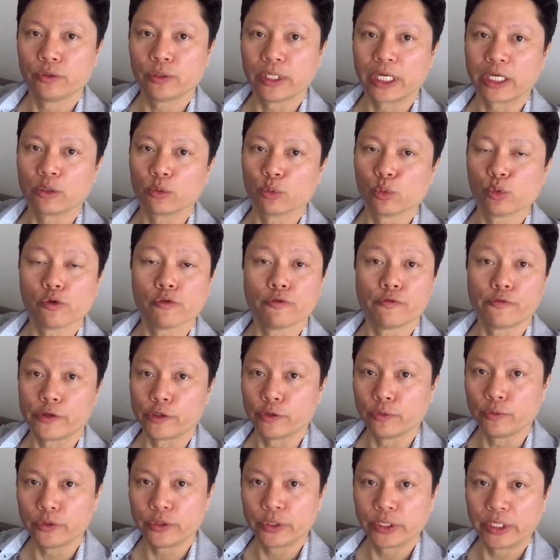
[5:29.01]
like a
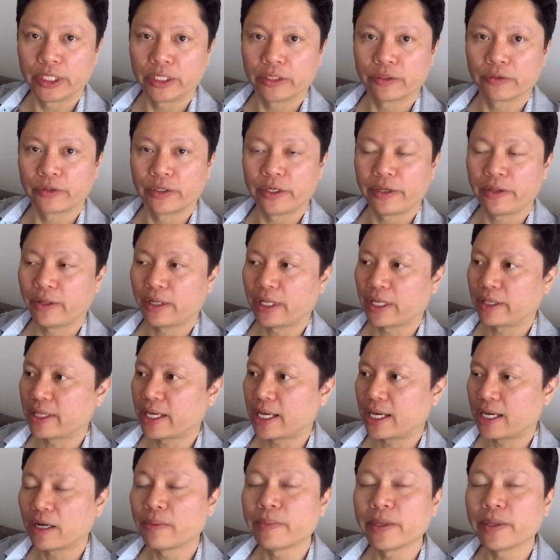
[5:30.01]
review unit or anything like that.